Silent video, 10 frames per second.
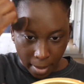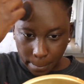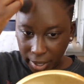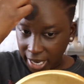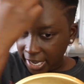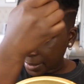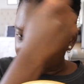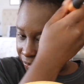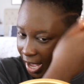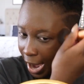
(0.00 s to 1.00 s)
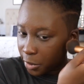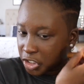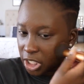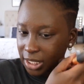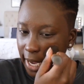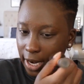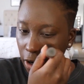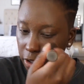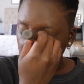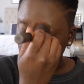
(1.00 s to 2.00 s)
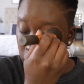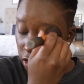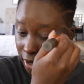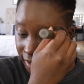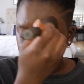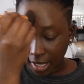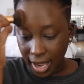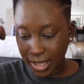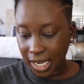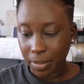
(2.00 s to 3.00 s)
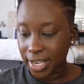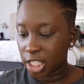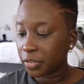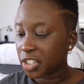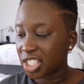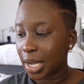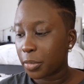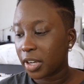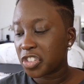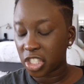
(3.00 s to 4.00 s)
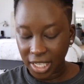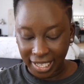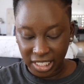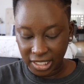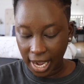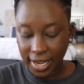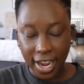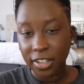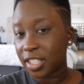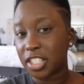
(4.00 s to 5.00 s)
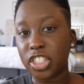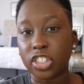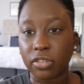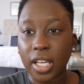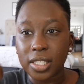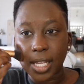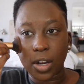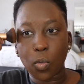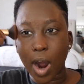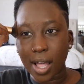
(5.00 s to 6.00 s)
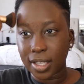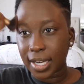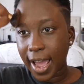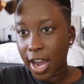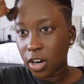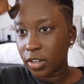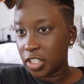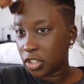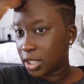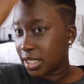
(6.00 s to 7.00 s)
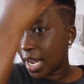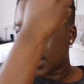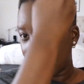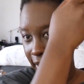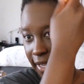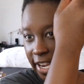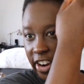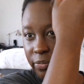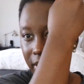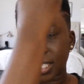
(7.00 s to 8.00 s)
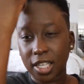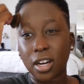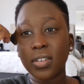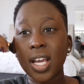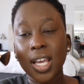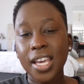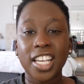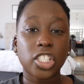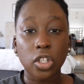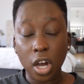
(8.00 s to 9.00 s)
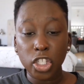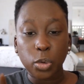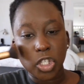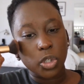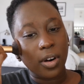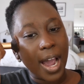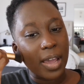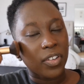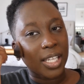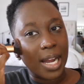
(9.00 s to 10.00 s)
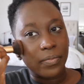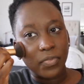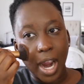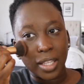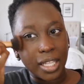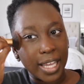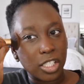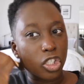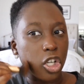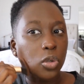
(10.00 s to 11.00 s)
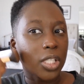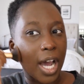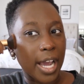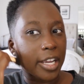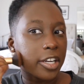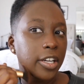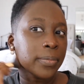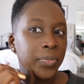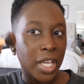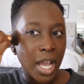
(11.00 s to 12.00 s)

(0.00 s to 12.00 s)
But I was just like also distracting the hell out of myself this summer and just like staying out in these streets, like wilding out and just not taking care of myself. And so long story short, I feel like I'm finally like so tired.